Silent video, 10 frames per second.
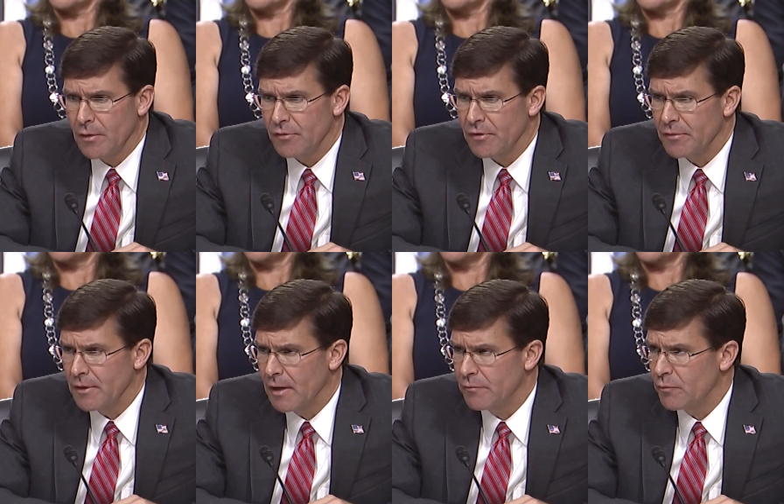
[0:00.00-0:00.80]
said
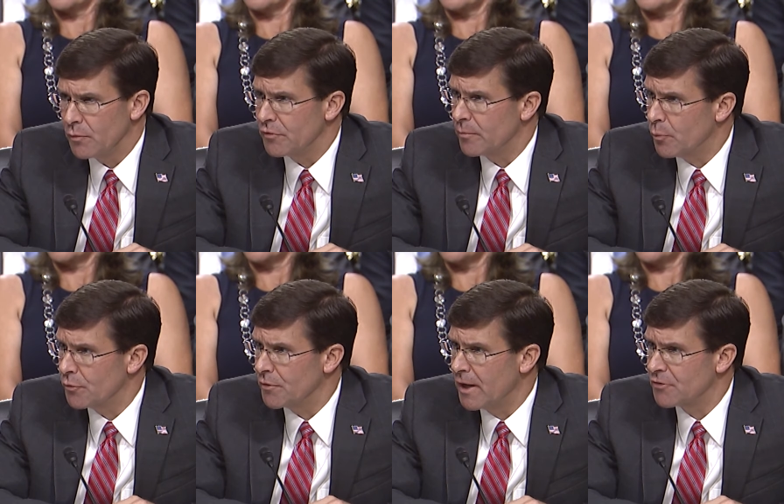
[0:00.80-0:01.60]
that I fully
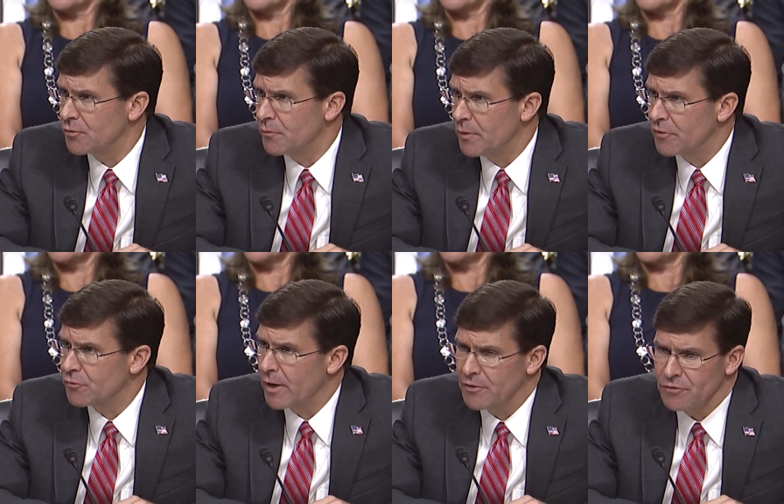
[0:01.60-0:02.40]
support the national defense
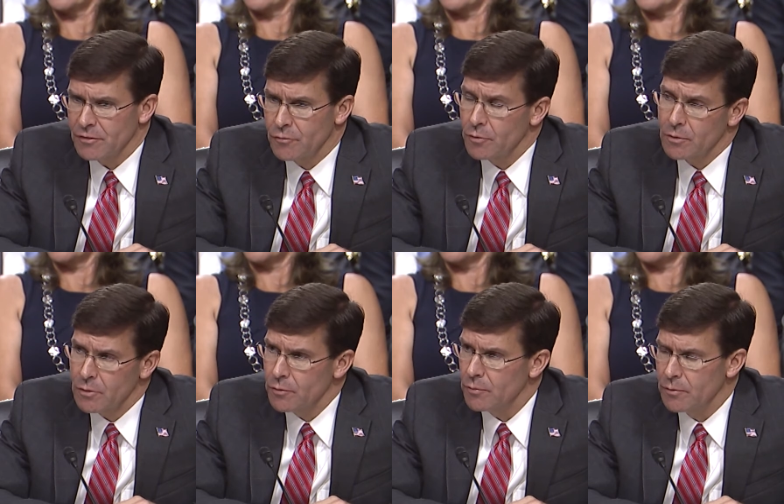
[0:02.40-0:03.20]
strategy to
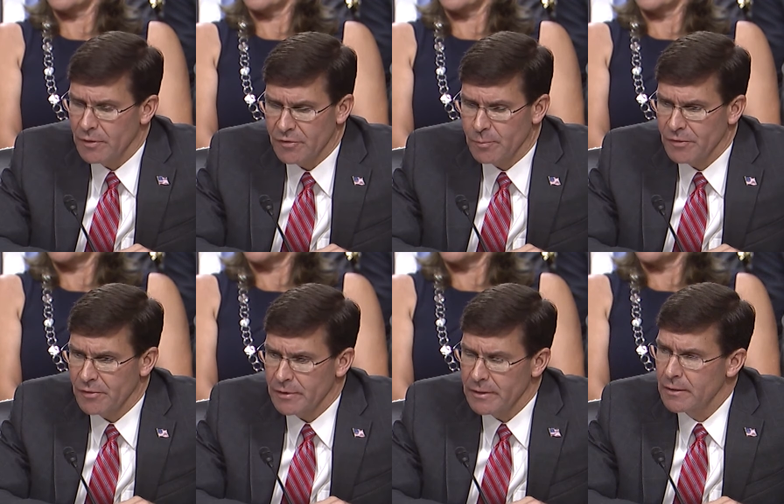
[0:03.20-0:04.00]
include
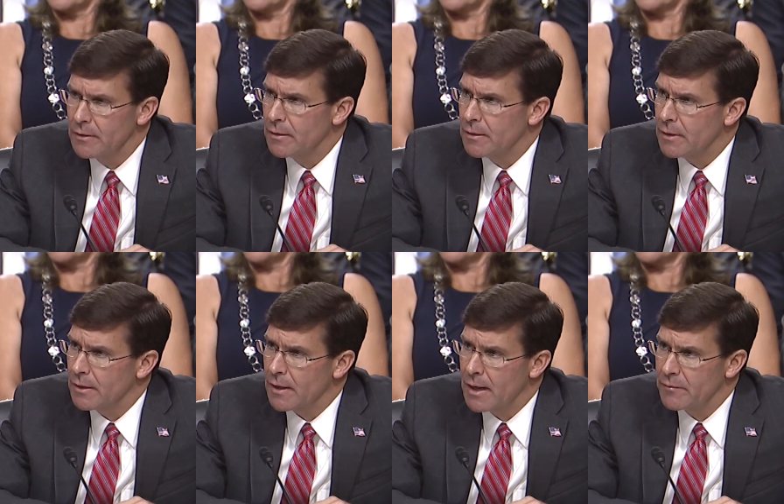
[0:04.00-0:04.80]
explicitly
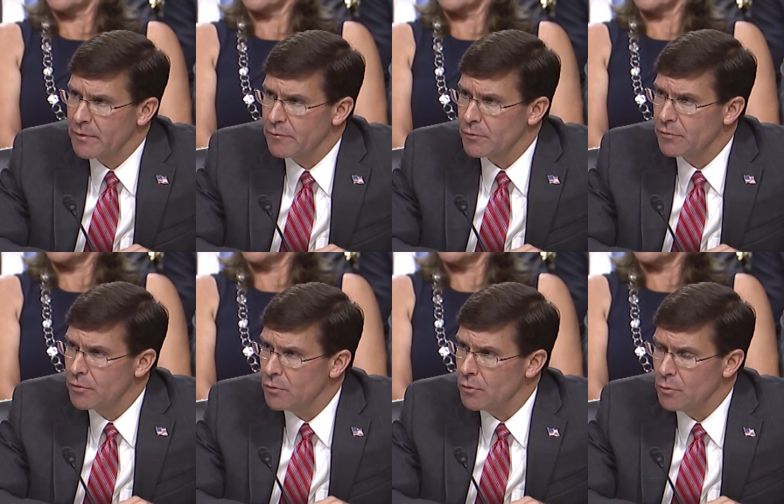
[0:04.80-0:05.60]
uh, line of effort
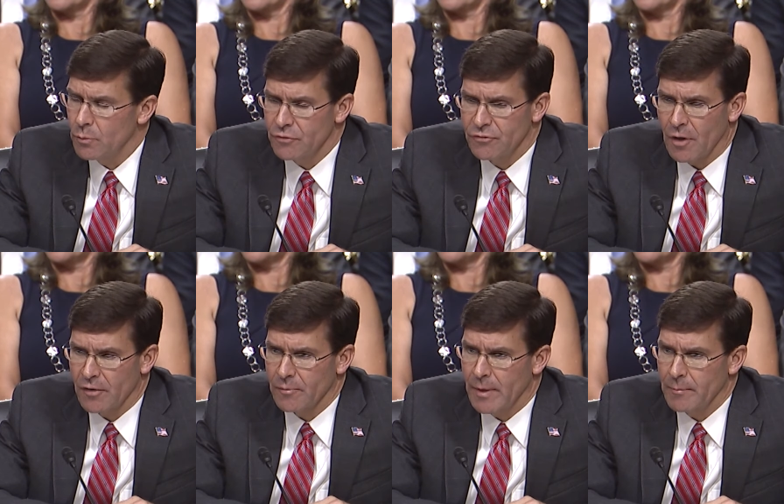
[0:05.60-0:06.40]
two, which
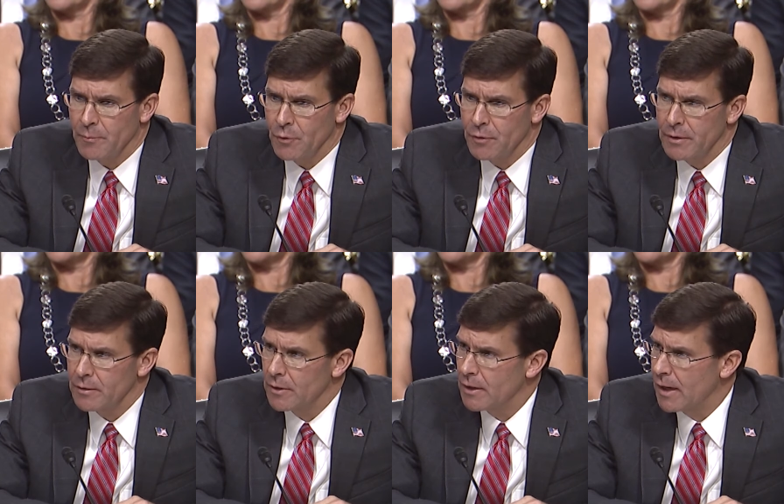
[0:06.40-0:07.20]
talks about
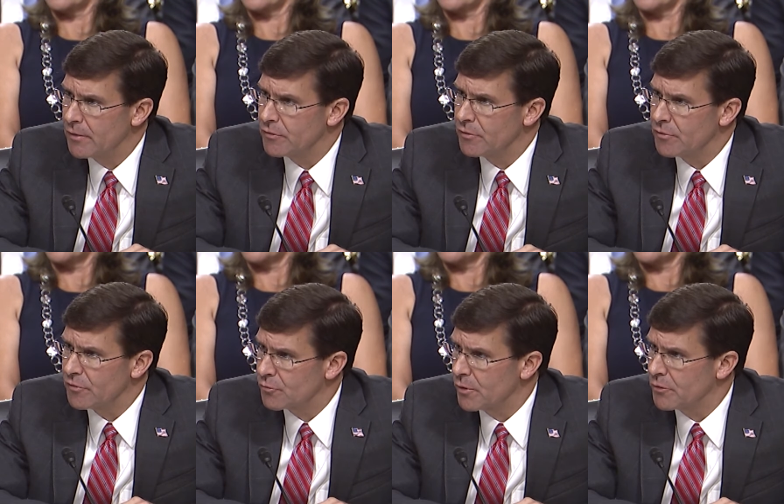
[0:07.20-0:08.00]
building alliances and
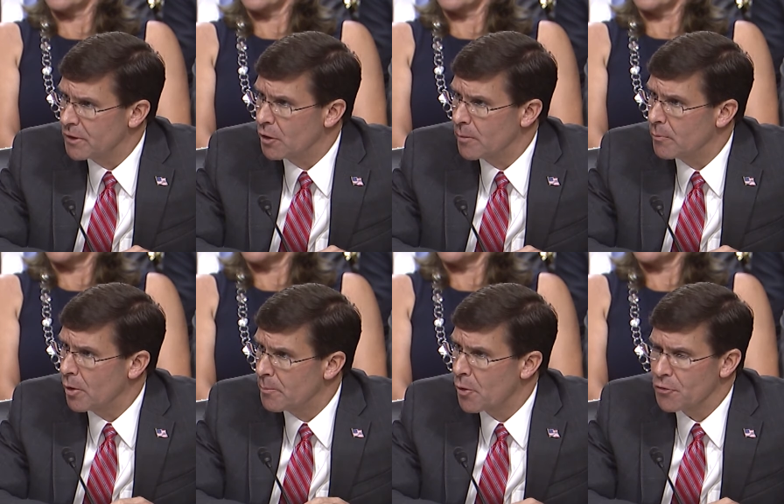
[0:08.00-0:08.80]
strengthening our,
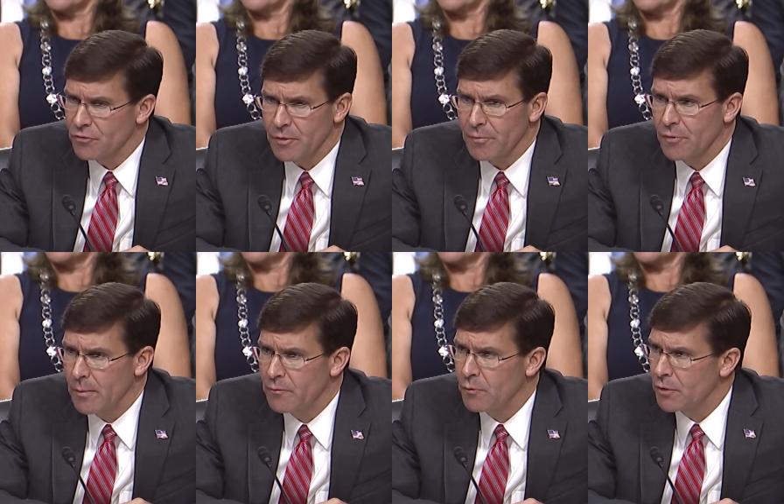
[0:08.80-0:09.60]
our partnerships. So
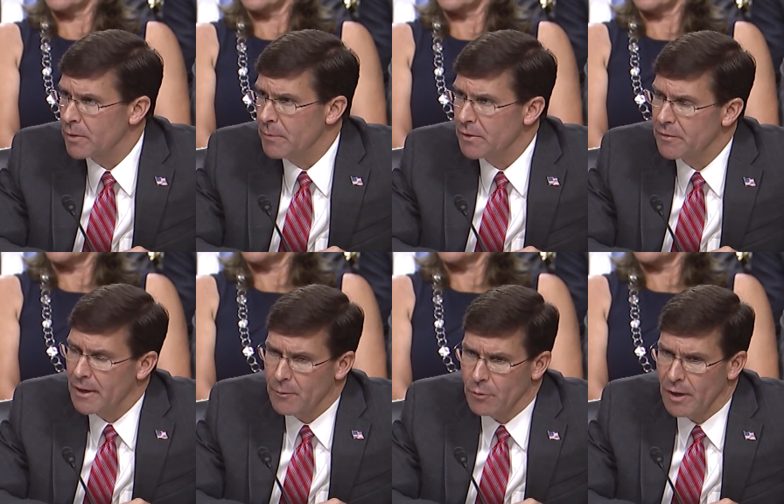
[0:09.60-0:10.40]
I'm fully committed to that.
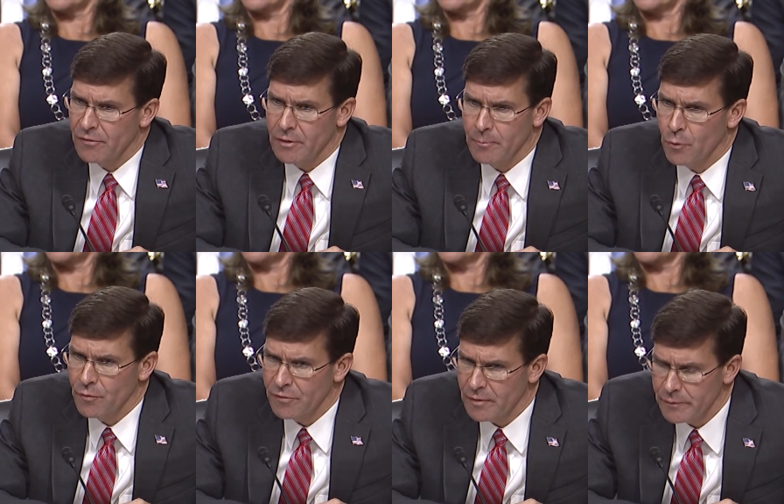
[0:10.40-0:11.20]
I realize the
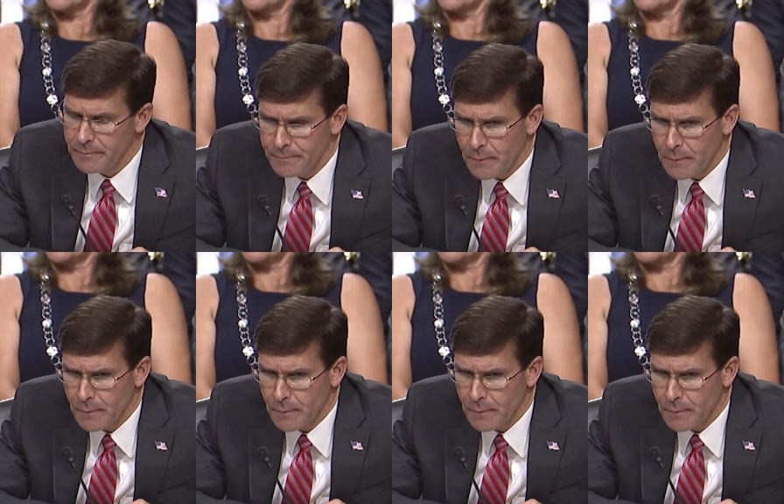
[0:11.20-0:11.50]
importance of it.